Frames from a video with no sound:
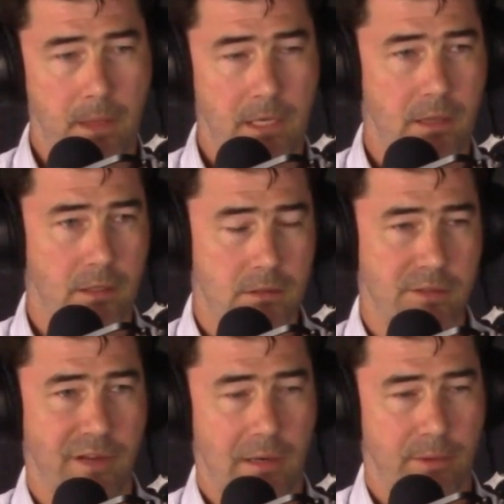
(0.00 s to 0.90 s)
either
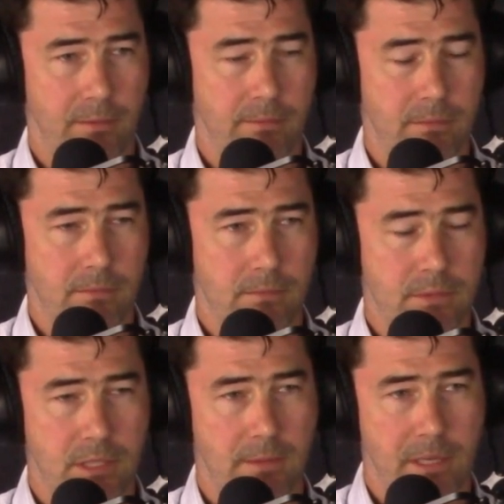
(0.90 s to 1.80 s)
develop them
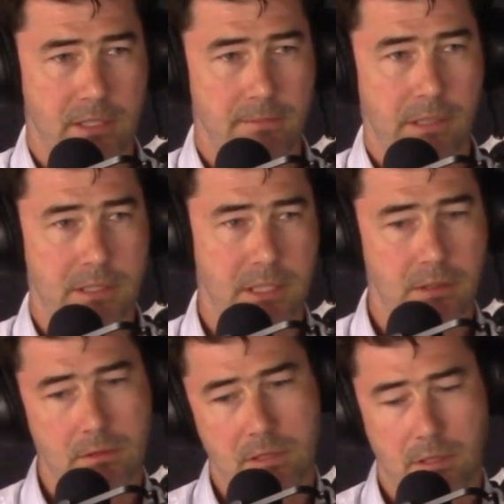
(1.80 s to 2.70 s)
to their best ability
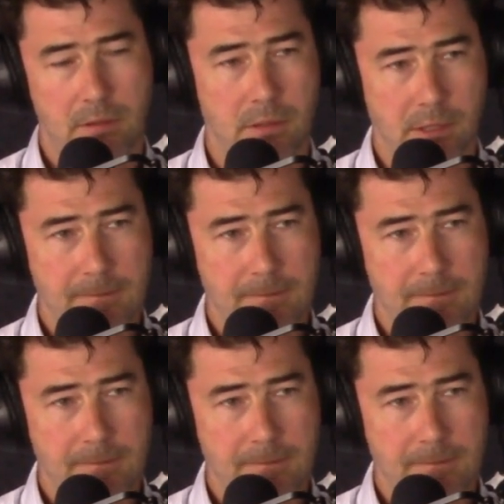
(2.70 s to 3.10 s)
or to